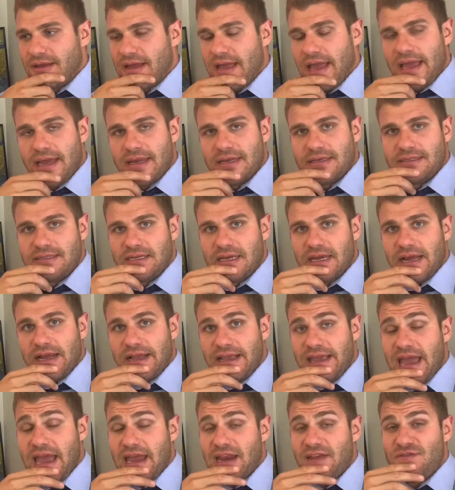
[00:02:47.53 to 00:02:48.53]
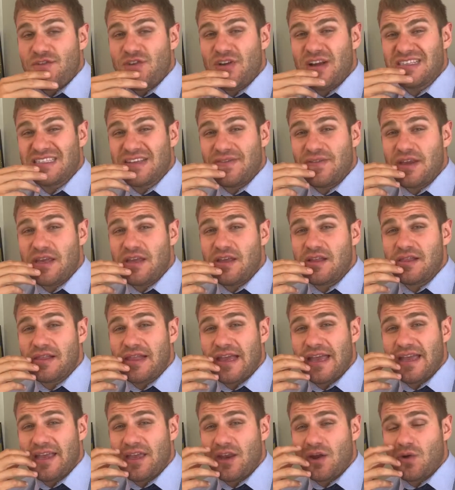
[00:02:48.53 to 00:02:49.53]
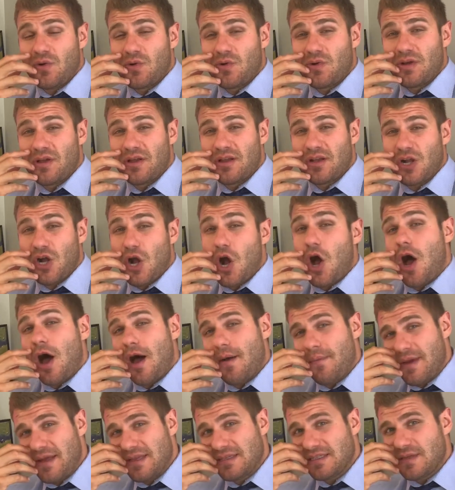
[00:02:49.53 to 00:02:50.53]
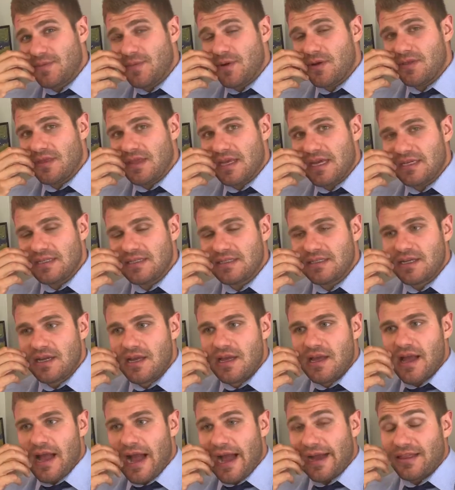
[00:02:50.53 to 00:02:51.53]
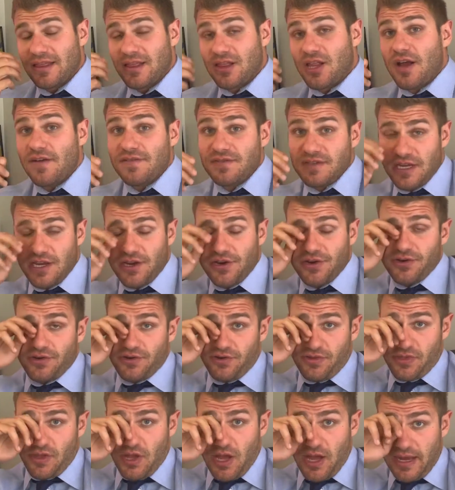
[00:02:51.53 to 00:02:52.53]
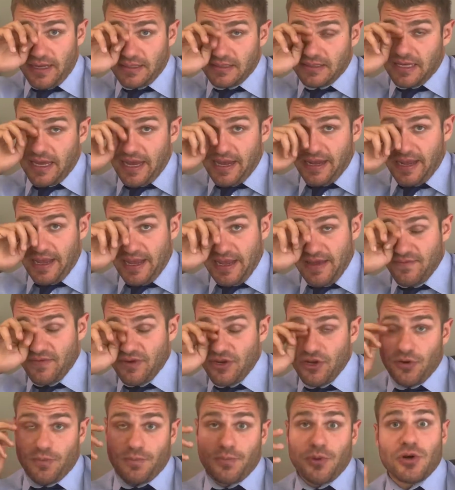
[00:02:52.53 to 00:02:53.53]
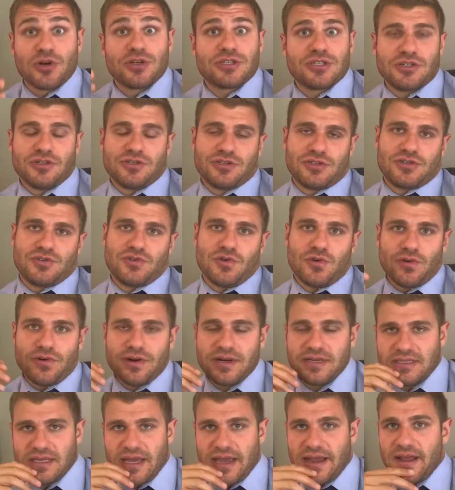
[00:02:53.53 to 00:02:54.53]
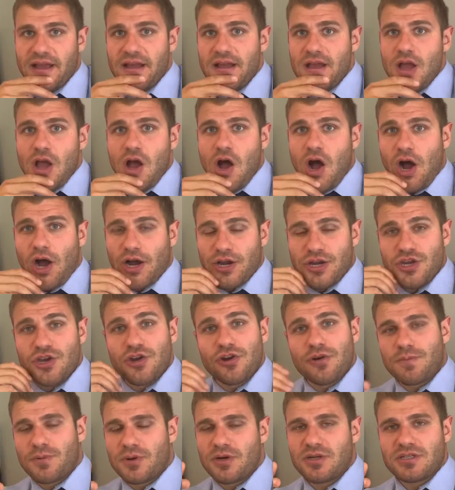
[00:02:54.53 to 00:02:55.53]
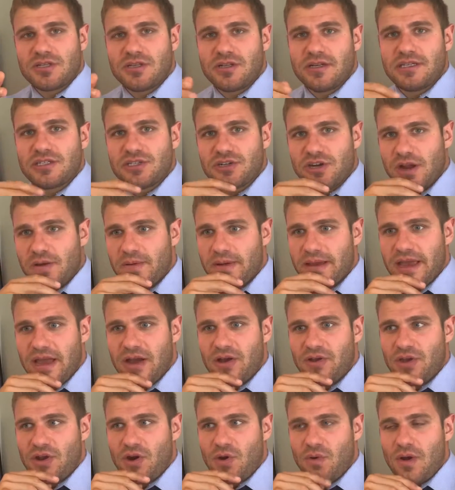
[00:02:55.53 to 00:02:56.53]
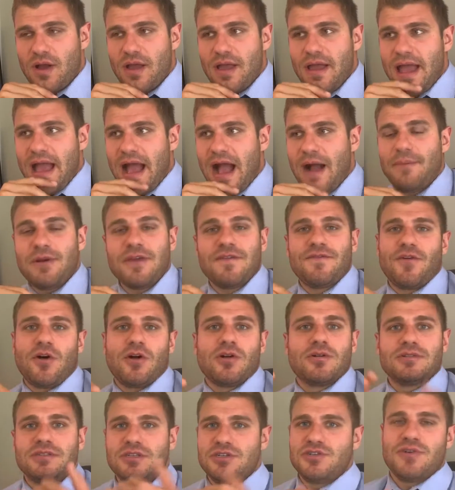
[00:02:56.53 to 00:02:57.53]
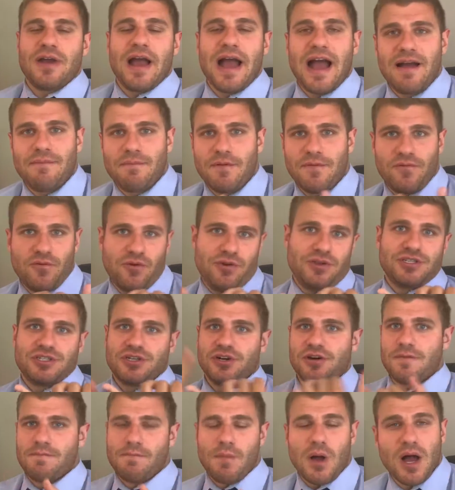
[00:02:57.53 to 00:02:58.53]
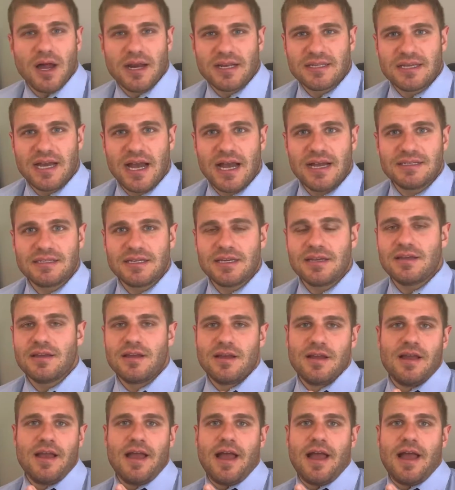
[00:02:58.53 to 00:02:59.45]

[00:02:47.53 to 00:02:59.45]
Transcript: And again, if you guys have any comments about this, I'd love to hear your thoughts, like even your personal stories, like on your personal Instagram account, how many followers did you have before you started monetizing?